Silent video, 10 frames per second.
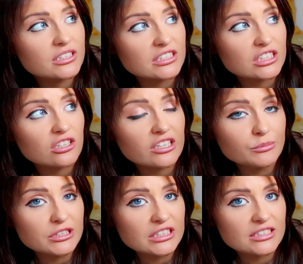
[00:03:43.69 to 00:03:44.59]
And these are
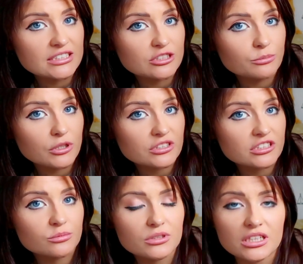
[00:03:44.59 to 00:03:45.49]
limited edition
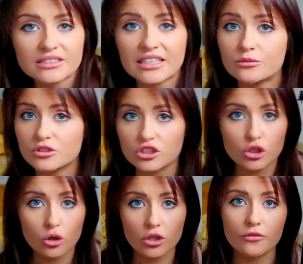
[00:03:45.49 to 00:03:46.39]
boxes, but like I say, there was a
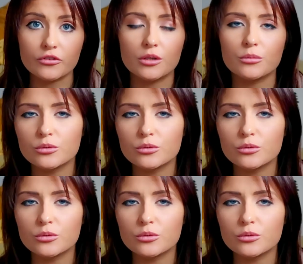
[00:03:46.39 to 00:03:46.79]
ton of them.